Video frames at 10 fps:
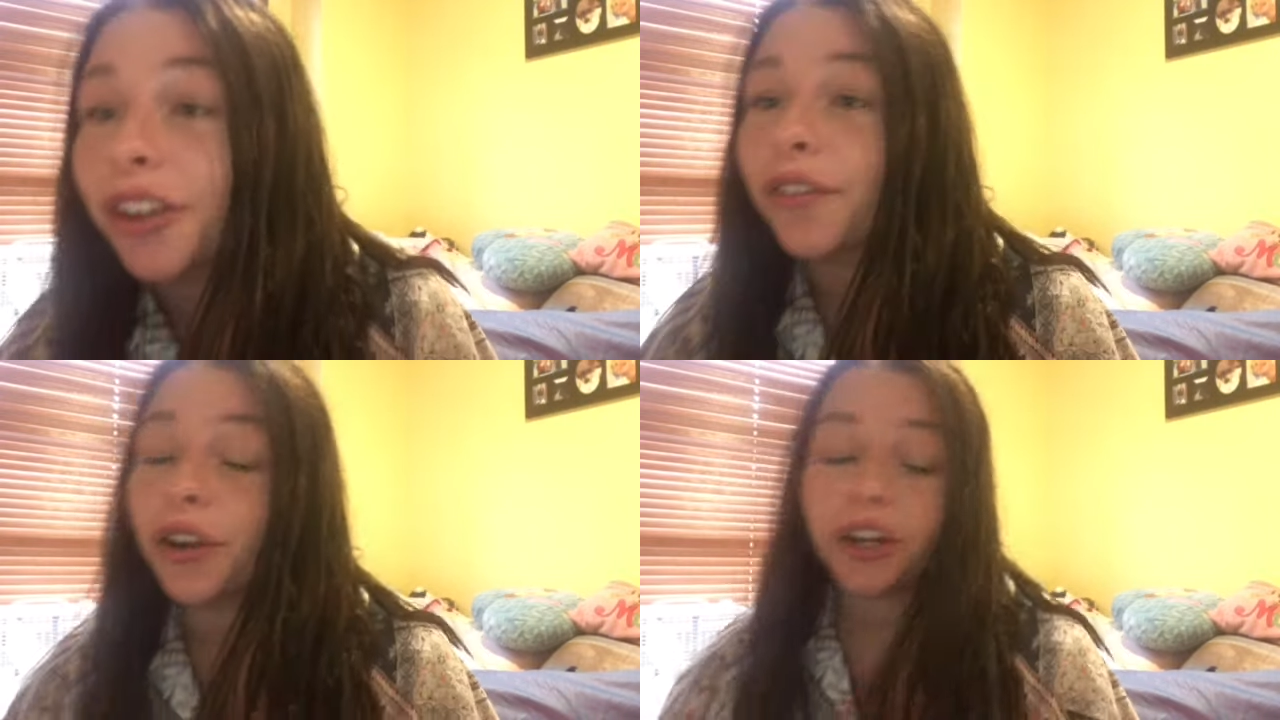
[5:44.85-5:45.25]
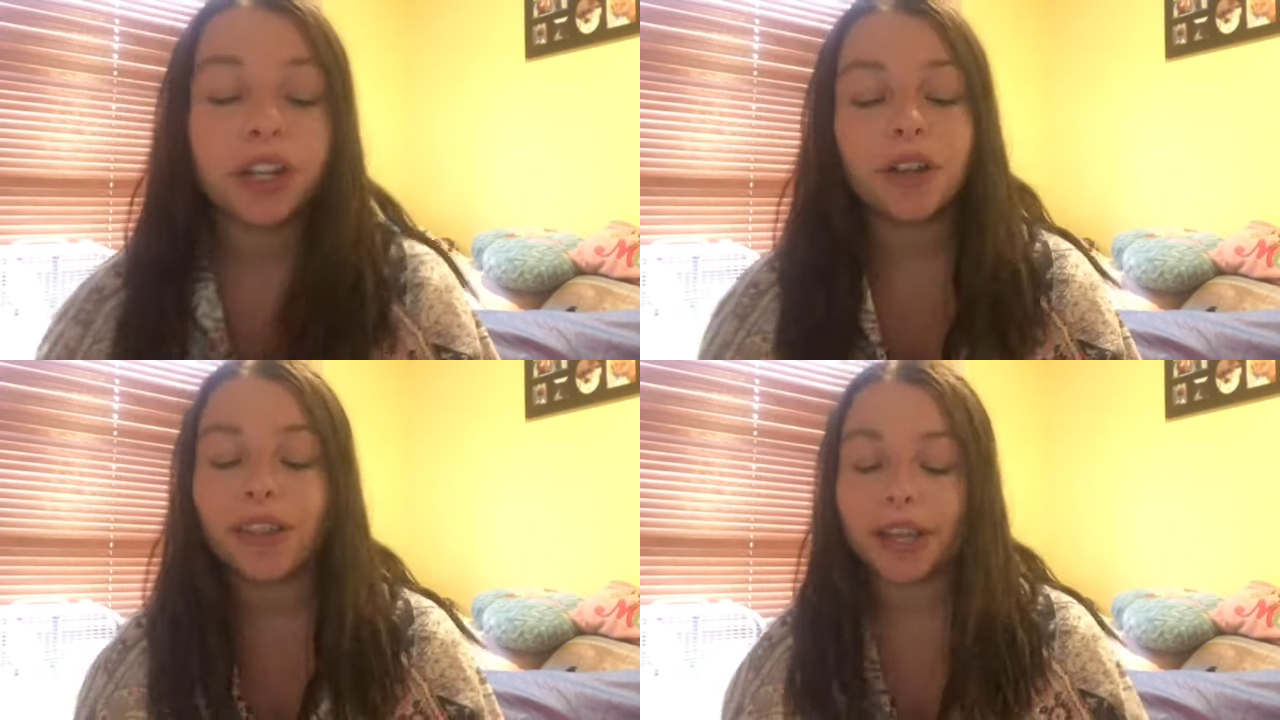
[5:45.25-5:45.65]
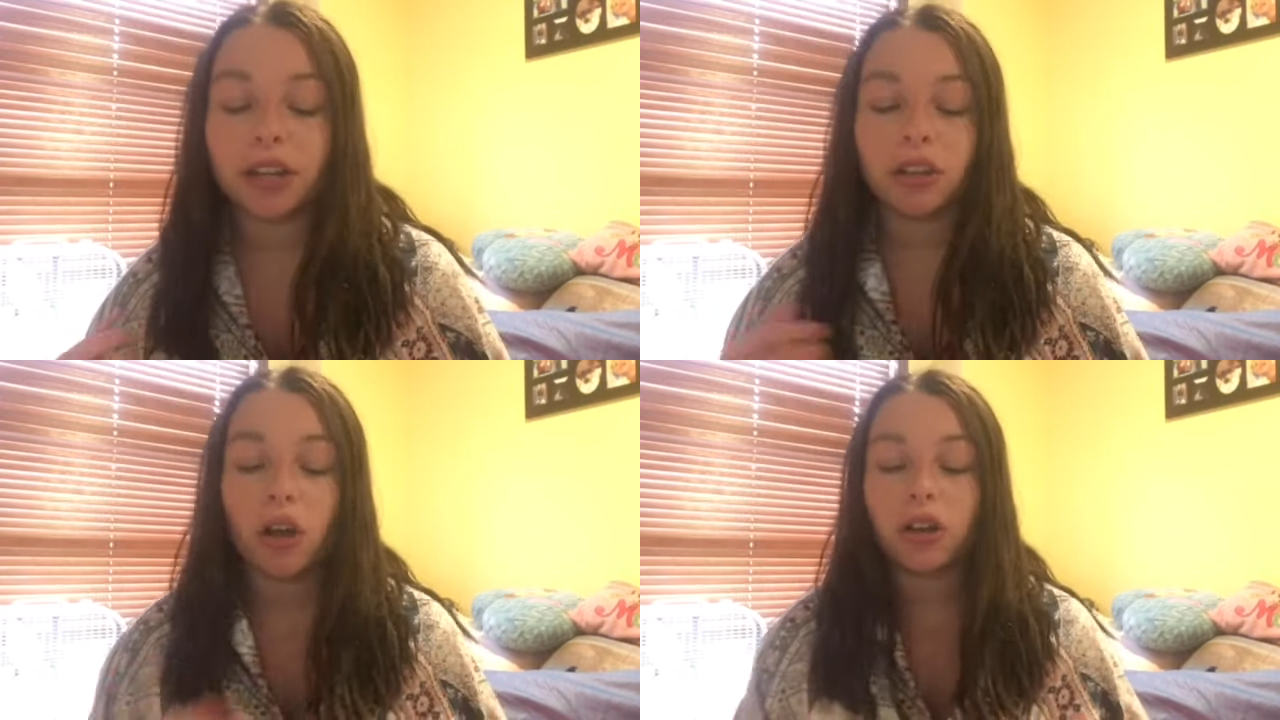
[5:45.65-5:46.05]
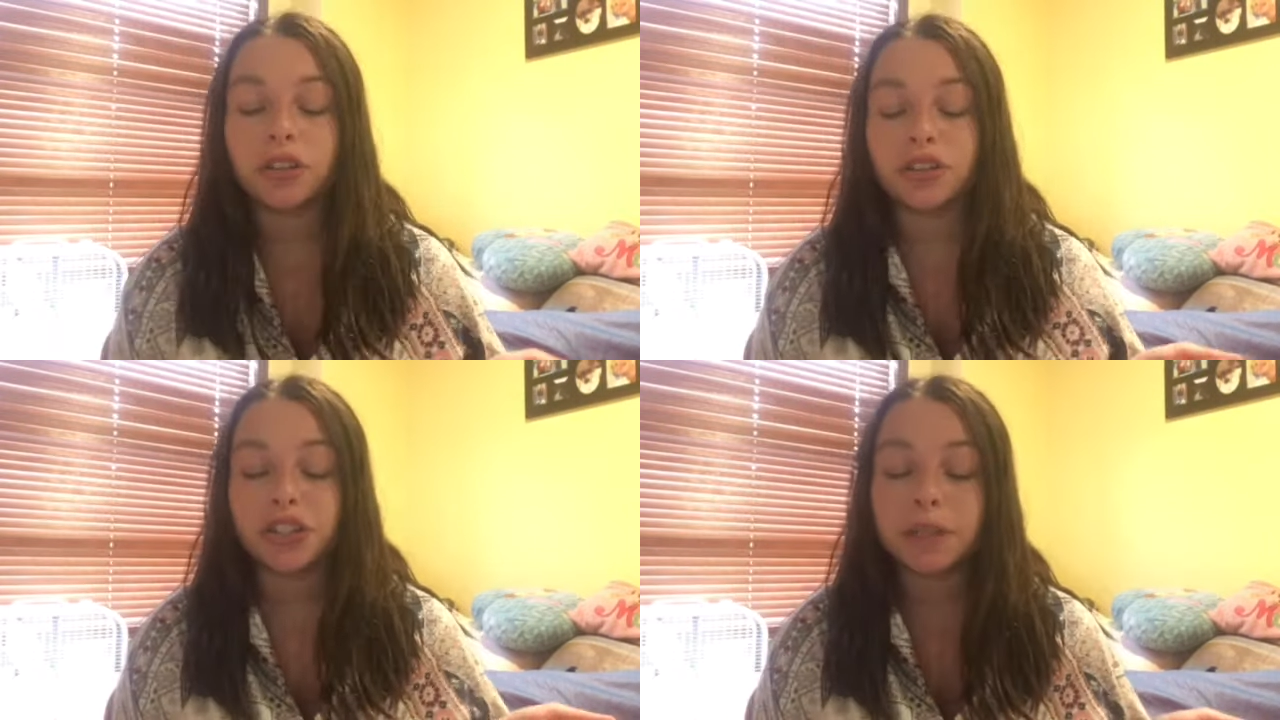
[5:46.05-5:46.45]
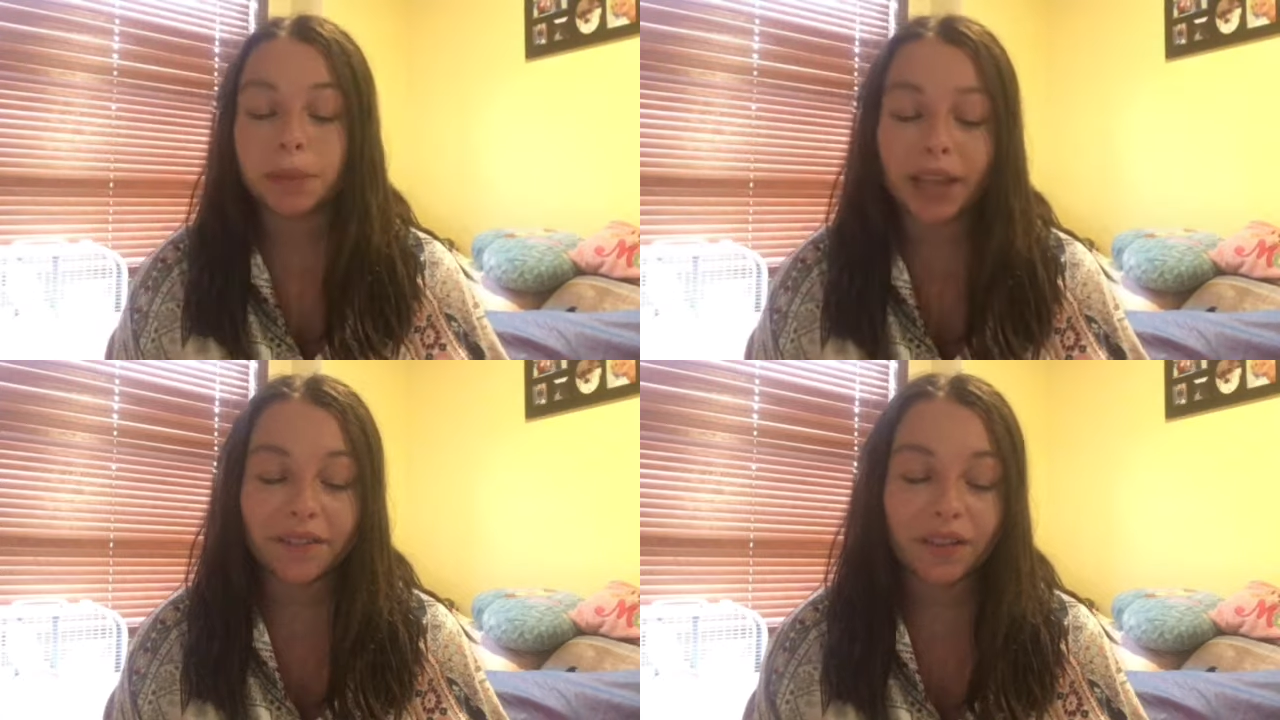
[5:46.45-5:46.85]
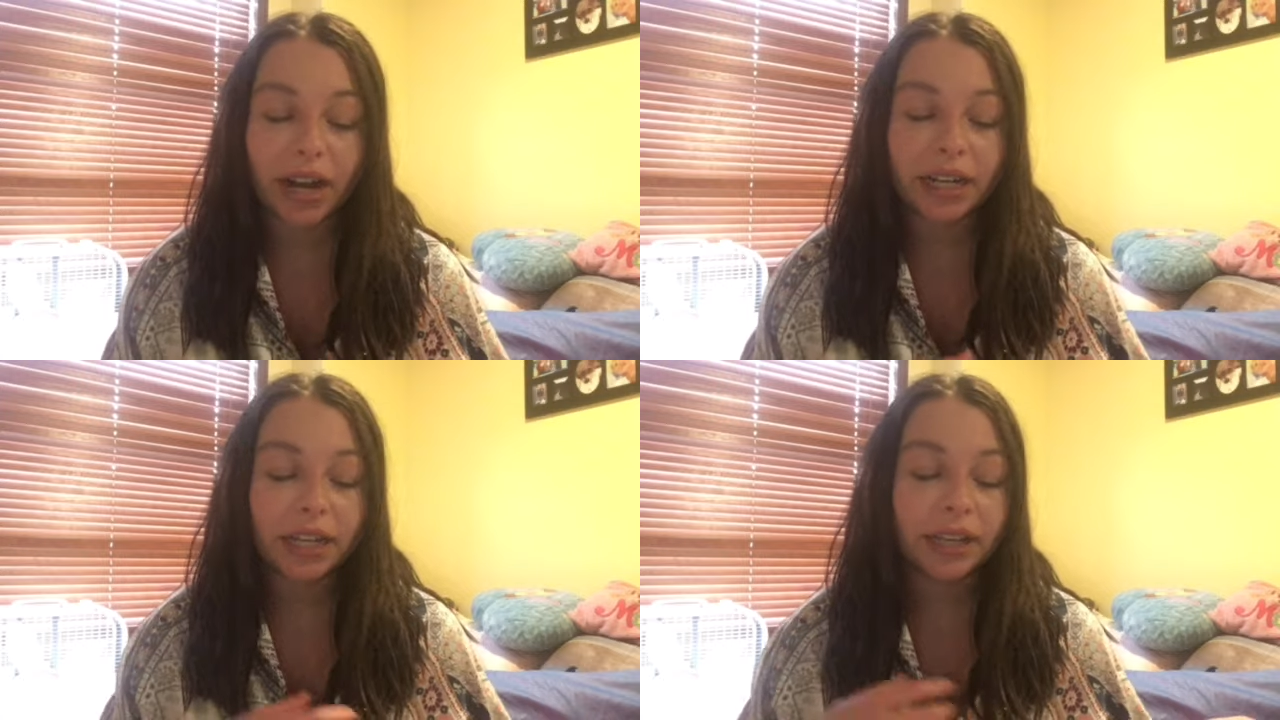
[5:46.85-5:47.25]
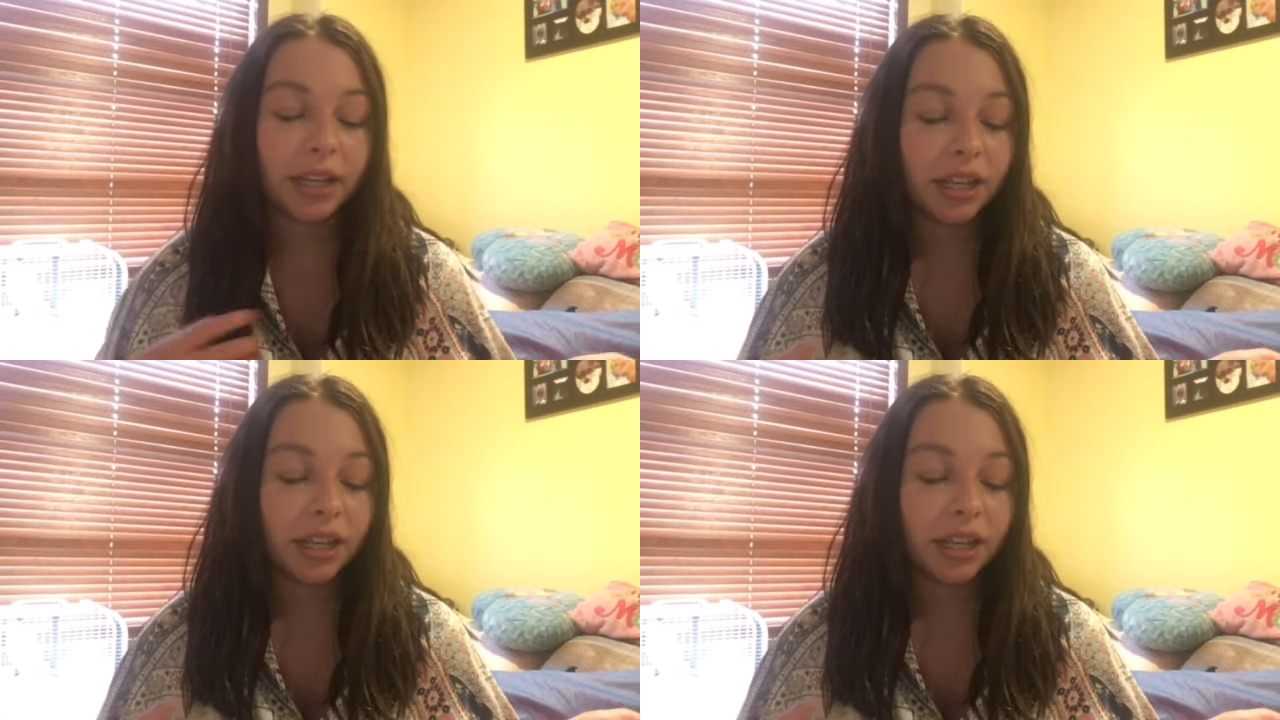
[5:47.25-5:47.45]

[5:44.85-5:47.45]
If you already know they get along, they're just play fighting.